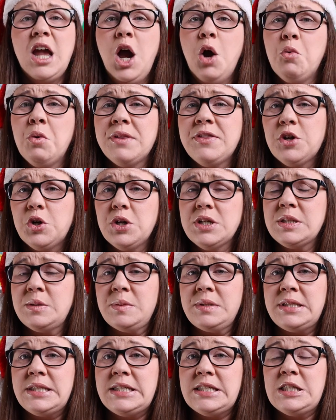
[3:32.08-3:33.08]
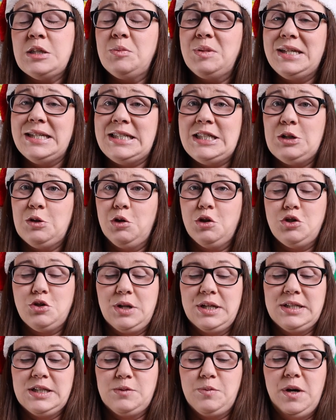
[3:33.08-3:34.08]
I want the Christmas season to be as zero
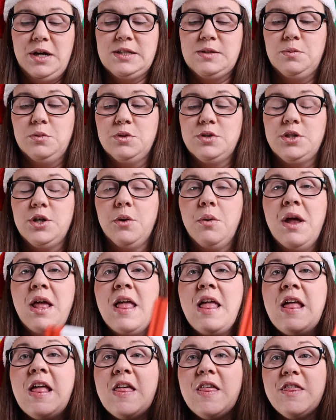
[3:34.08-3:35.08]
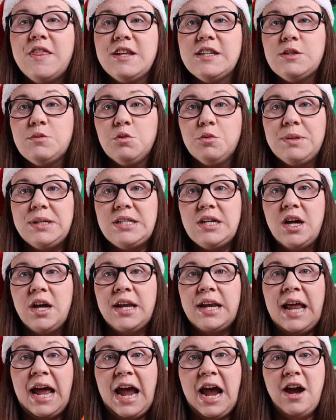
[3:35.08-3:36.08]
stress as possible. So this will be
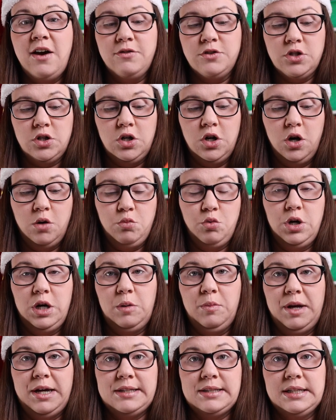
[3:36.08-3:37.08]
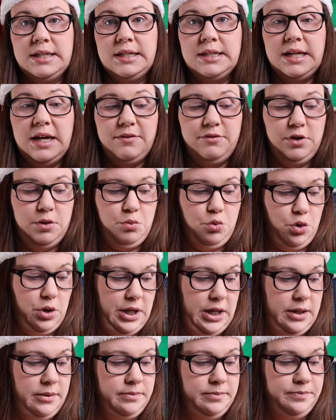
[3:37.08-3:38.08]
done after our morning basket every
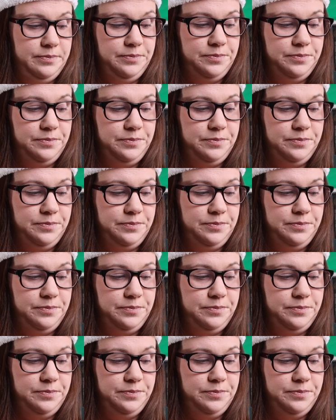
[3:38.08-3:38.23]
morning.